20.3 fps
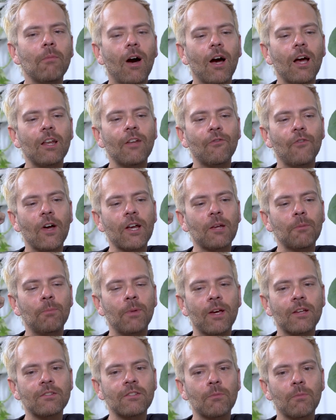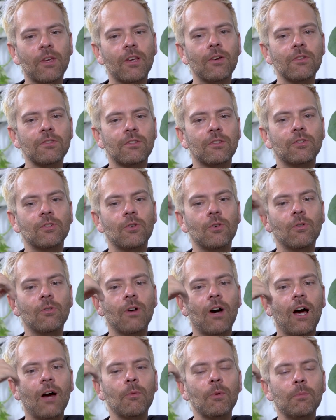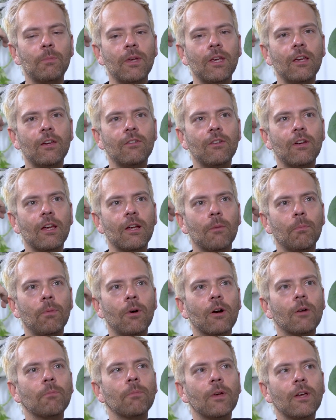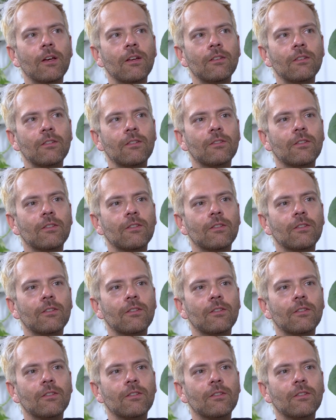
mind, if I could pick something else to do, I would be in a punk band